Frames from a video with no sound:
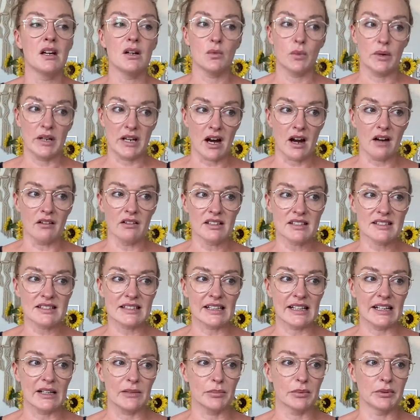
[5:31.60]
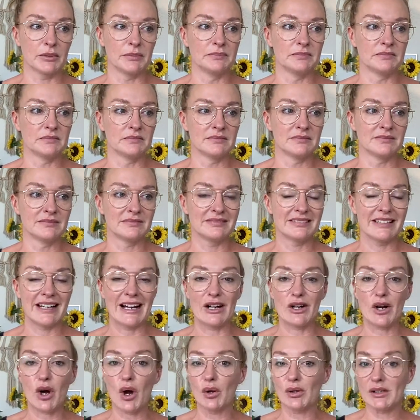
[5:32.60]
We are asleep.
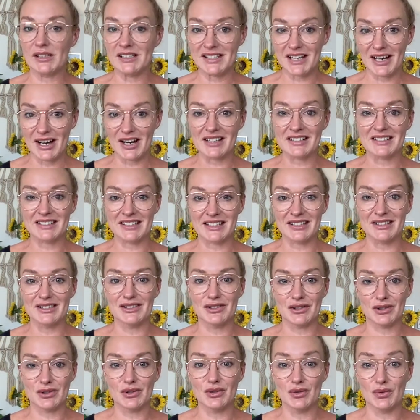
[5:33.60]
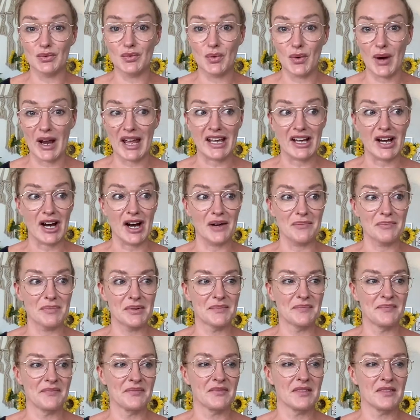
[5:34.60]
Our holy task is to wake up.